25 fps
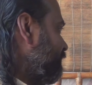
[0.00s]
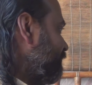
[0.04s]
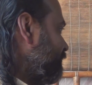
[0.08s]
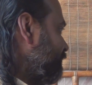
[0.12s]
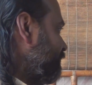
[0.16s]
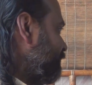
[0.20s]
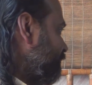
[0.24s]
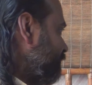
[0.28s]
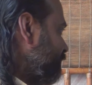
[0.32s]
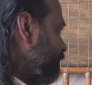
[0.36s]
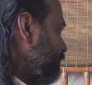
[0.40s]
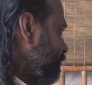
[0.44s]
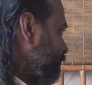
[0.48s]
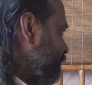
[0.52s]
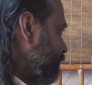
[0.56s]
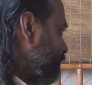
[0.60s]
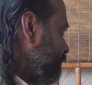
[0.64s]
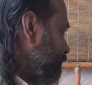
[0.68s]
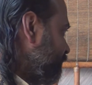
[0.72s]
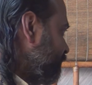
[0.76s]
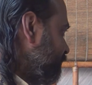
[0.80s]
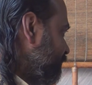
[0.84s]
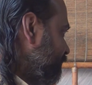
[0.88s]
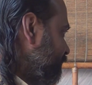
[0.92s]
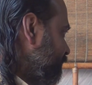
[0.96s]
haven't
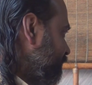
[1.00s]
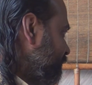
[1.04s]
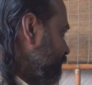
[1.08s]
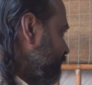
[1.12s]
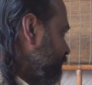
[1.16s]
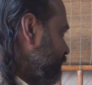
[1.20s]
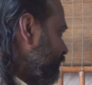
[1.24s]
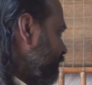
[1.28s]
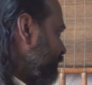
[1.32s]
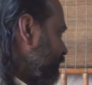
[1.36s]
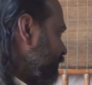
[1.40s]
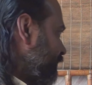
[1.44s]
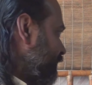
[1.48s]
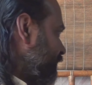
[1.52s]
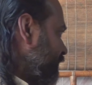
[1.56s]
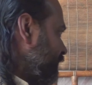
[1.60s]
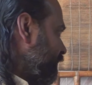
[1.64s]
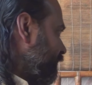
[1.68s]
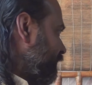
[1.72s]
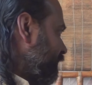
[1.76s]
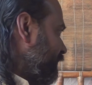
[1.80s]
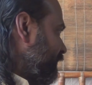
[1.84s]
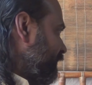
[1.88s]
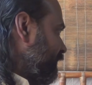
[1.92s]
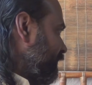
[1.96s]
you
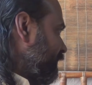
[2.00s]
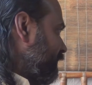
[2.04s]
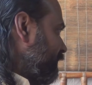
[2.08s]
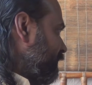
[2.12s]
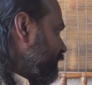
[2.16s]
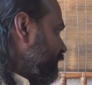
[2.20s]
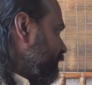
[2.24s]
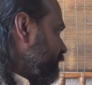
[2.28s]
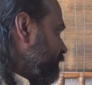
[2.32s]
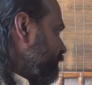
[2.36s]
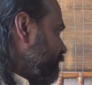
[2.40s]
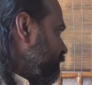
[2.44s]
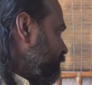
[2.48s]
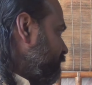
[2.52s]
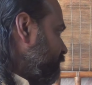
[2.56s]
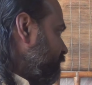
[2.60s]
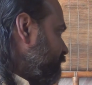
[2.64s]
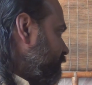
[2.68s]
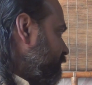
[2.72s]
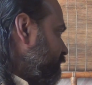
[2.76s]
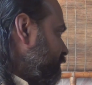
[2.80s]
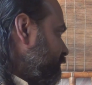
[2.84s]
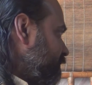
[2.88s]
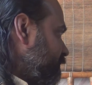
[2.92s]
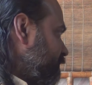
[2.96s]
had
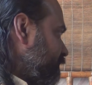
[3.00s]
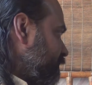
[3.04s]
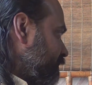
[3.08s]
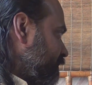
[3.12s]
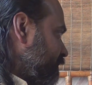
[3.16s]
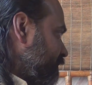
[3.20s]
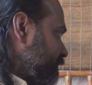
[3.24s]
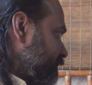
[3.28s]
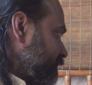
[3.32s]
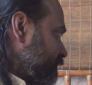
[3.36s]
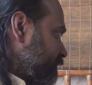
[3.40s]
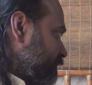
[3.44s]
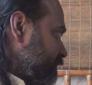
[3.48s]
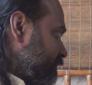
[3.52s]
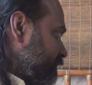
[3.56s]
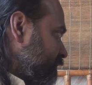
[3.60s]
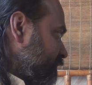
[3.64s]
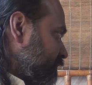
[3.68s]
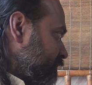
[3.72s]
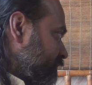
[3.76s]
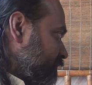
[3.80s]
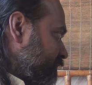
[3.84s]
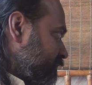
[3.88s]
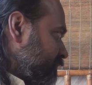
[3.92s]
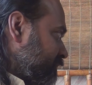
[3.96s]
just before
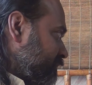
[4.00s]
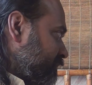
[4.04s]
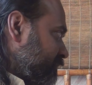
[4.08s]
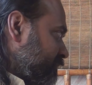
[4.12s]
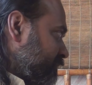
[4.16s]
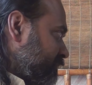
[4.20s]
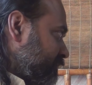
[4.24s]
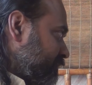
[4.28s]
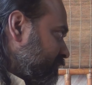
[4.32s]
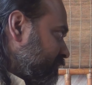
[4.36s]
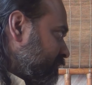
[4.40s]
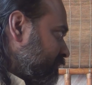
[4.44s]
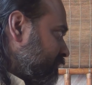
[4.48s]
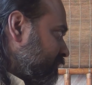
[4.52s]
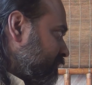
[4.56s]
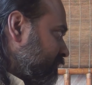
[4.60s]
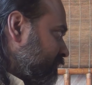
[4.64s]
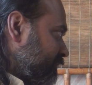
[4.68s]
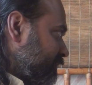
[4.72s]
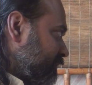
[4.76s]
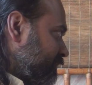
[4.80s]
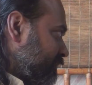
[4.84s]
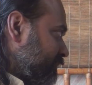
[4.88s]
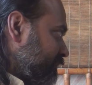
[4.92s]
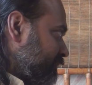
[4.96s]

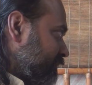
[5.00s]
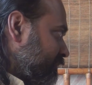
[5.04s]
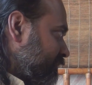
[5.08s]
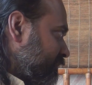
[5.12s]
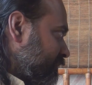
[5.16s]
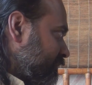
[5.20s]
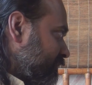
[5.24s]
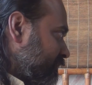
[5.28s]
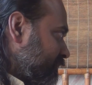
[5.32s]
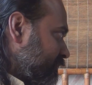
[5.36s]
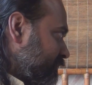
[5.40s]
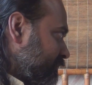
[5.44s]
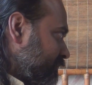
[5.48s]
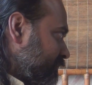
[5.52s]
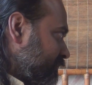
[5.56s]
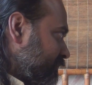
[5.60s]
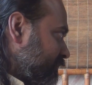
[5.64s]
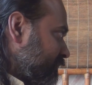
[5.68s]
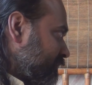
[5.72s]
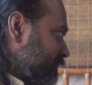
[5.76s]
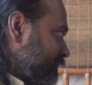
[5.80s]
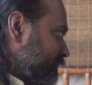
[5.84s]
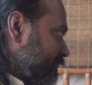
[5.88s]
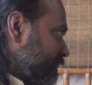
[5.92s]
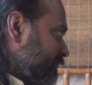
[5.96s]
being through
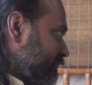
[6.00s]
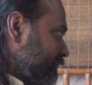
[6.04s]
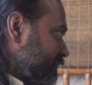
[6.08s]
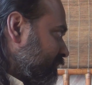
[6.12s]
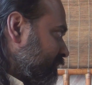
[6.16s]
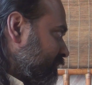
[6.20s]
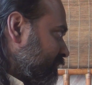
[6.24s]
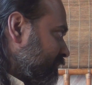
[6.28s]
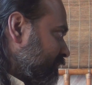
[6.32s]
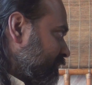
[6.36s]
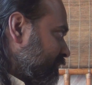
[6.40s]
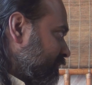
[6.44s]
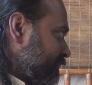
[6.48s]
books,